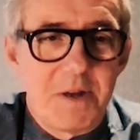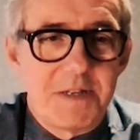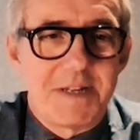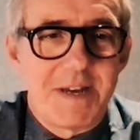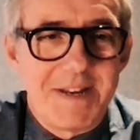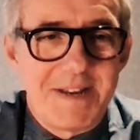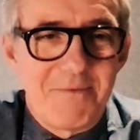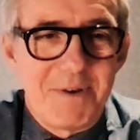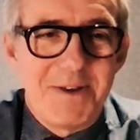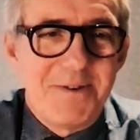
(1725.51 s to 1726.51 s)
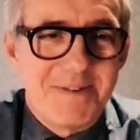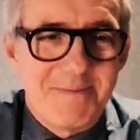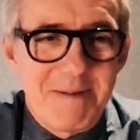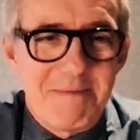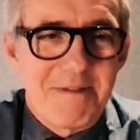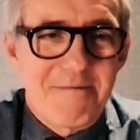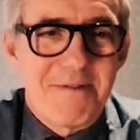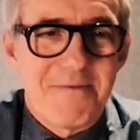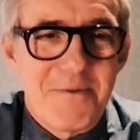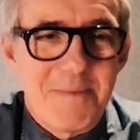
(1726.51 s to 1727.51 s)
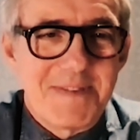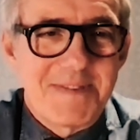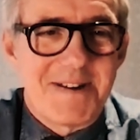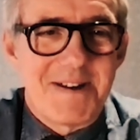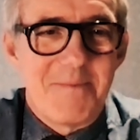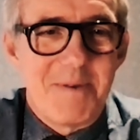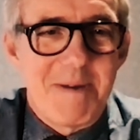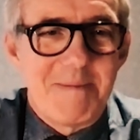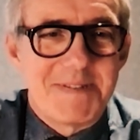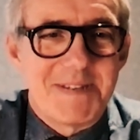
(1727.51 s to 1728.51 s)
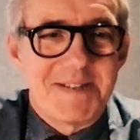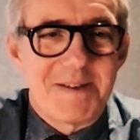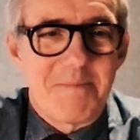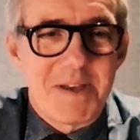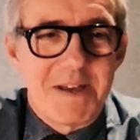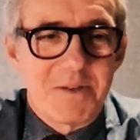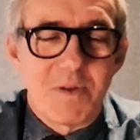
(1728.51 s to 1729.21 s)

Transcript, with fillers: entertaining if we knew that maybe in three or four months' time we may be seeing something else.